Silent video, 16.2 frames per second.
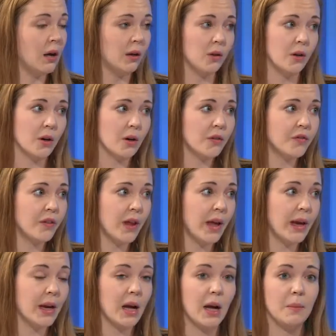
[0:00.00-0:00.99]
A longer
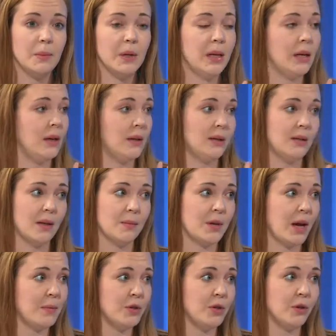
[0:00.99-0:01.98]
flight,
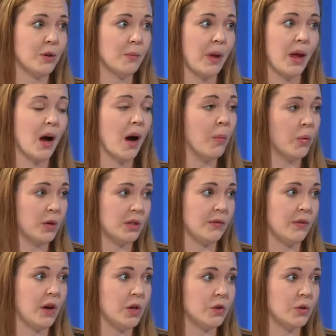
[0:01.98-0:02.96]
sometimes you can pay upwards
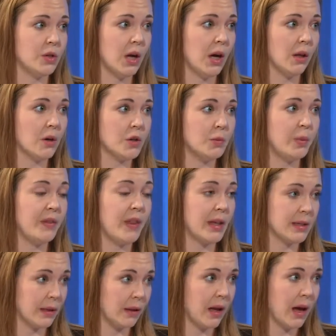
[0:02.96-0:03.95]
of $100, but
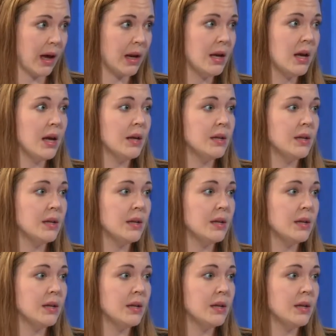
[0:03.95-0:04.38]
that's a lot.